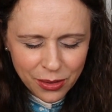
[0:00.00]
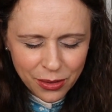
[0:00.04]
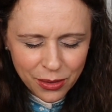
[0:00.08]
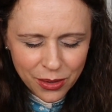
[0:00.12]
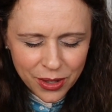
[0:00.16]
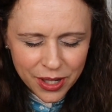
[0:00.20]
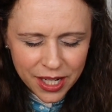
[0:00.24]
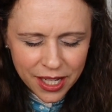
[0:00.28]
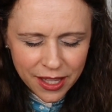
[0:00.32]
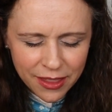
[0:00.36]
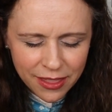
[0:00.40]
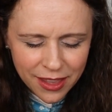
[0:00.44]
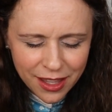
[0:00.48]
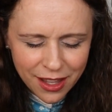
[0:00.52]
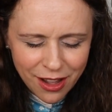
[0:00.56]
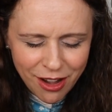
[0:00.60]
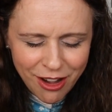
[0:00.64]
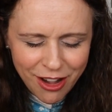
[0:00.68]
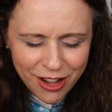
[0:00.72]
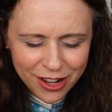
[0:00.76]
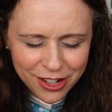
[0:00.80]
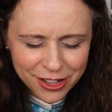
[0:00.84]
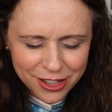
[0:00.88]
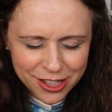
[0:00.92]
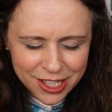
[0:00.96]
glory and the
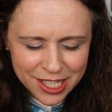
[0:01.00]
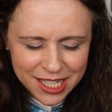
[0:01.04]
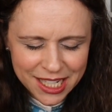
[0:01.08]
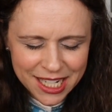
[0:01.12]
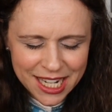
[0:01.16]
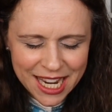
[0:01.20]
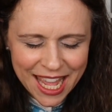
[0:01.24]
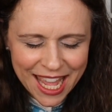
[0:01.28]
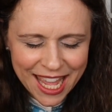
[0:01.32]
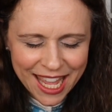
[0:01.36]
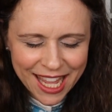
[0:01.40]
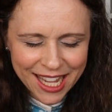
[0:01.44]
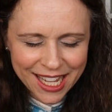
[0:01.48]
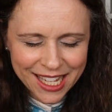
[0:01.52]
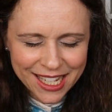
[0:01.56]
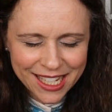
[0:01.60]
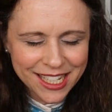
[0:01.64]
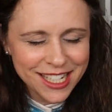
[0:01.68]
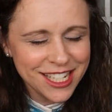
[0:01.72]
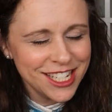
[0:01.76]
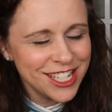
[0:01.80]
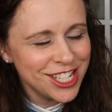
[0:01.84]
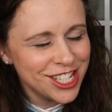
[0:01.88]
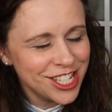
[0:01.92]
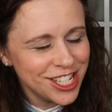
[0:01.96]
honor today.
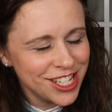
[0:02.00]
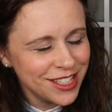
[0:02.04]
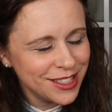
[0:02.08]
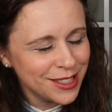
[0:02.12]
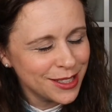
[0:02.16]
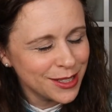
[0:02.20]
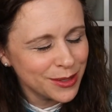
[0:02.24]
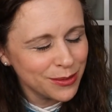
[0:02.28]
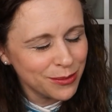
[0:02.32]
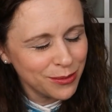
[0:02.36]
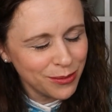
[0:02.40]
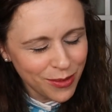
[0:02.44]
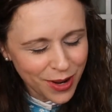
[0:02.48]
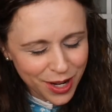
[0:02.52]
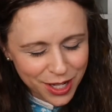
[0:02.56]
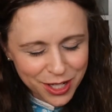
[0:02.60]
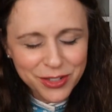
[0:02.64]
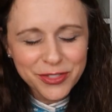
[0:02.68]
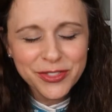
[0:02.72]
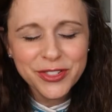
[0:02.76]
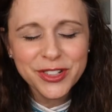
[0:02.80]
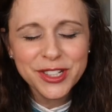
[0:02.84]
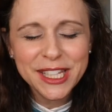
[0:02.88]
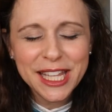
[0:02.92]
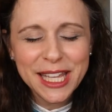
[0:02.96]
In Jesus'
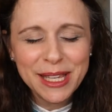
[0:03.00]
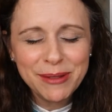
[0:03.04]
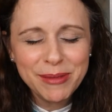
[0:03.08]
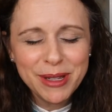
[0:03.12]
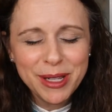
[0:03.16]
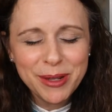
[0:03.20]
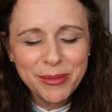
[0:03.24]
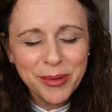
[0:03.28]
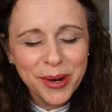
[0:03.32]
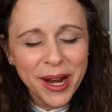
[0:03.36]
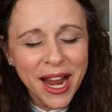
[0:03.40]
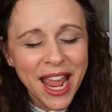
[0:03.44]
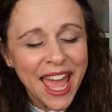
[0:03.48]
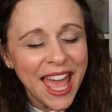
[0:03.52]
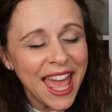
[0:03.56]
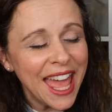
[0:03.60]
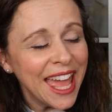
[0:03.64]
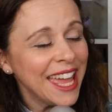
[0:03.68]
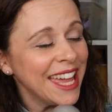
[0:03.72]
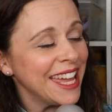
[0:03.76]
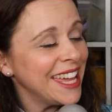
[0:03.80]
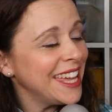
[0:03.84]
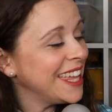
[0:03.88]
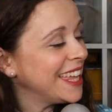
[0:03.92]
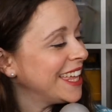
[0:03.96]
wonderful name we
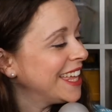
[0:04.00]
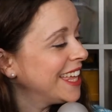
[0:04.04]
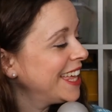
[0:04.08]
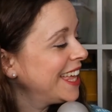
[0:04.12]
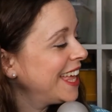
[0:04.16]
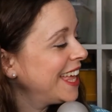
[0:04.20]
pray.